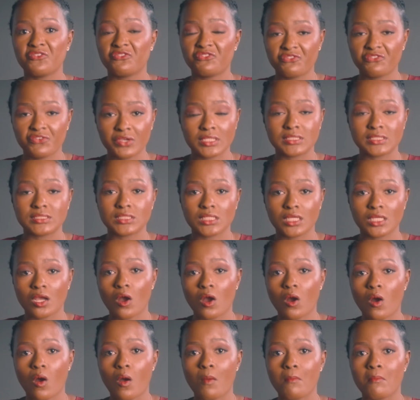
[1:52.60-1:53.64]
fixed
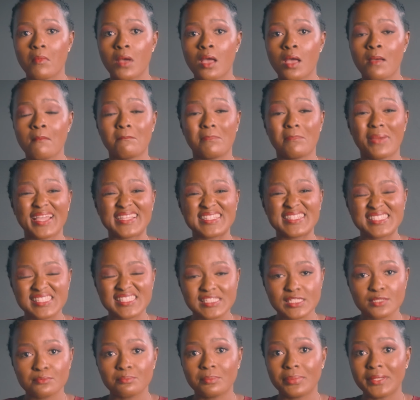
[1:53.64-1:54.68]
income, by
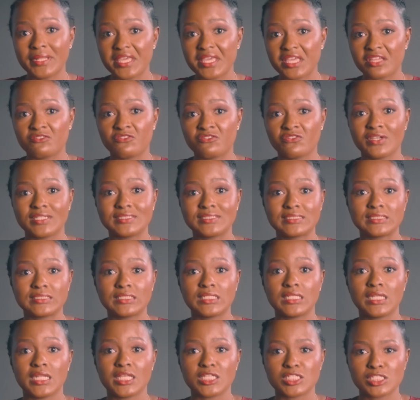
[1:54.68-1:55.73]
simply
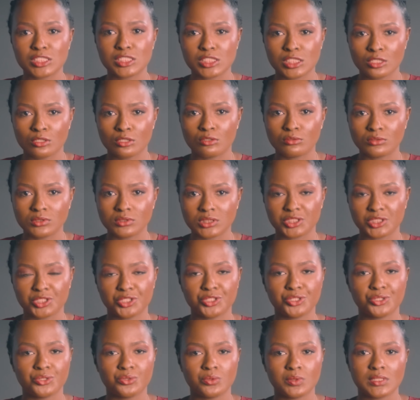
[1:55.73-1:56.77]
investing in a single
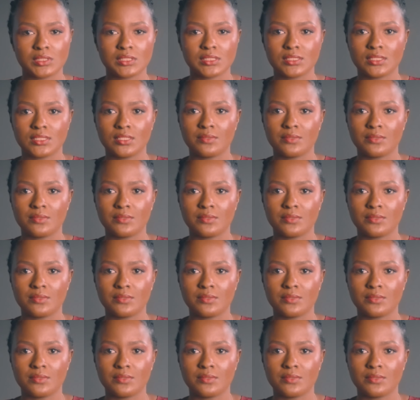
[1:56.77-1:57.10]
security.